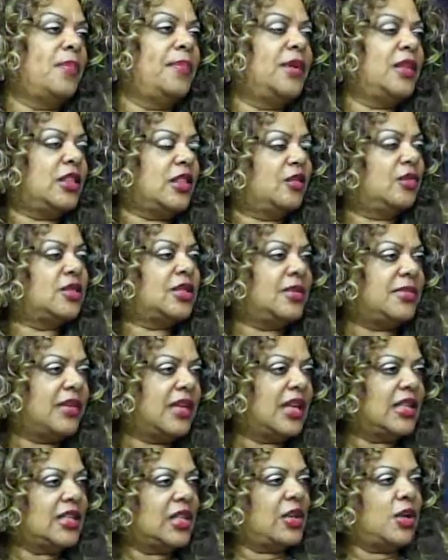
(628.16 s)
you've been through some
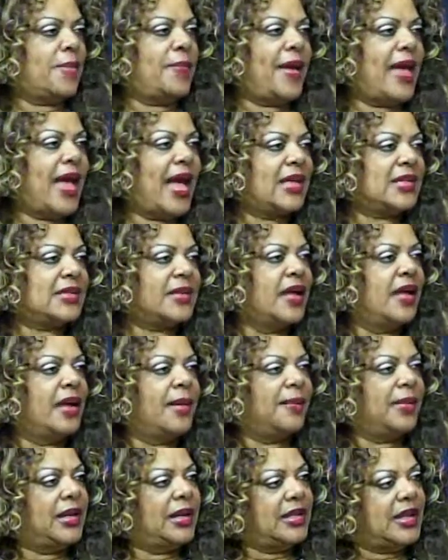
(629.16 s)
things in your past,
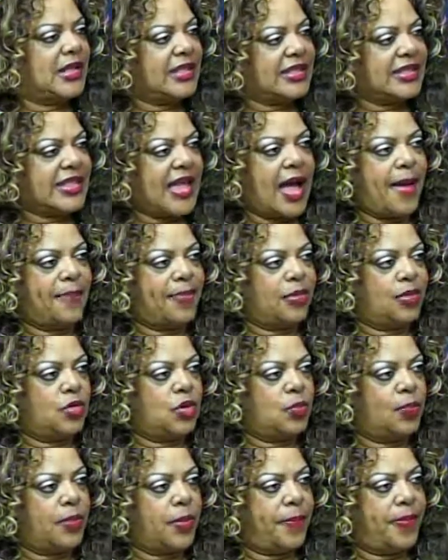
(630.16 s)
but it didn't stop you. You
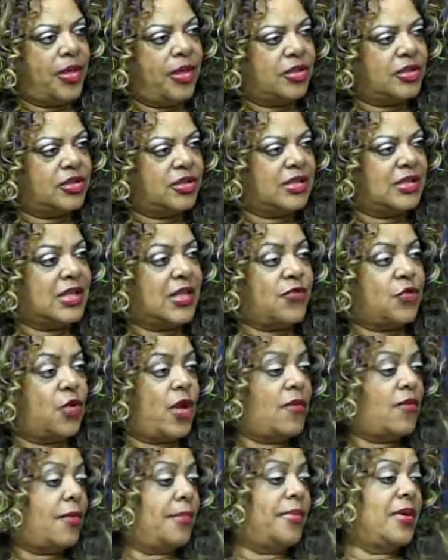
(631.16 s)
propelled yourself. You
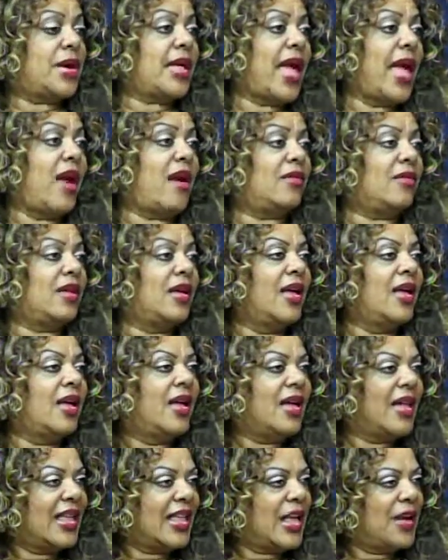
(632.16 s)
have a book out.
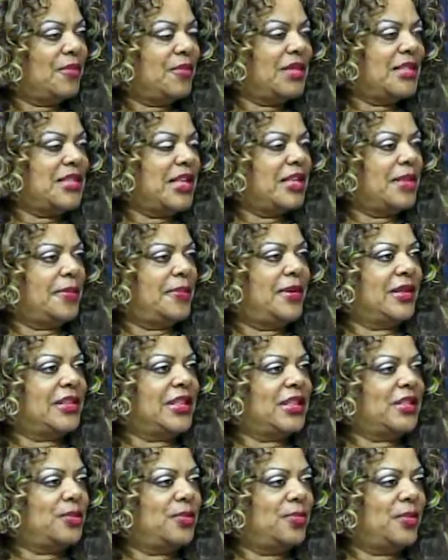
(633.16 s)
Can we see the book?
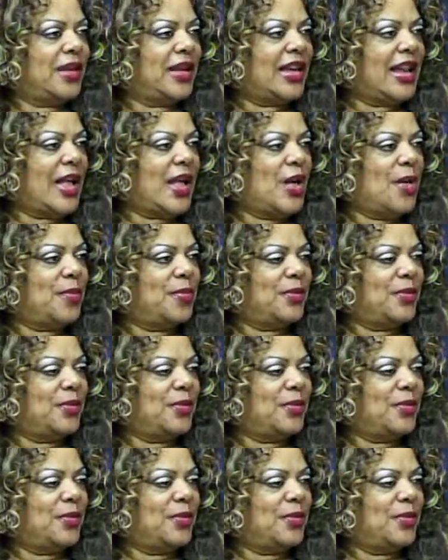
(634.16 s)
Did you bring it? I hope you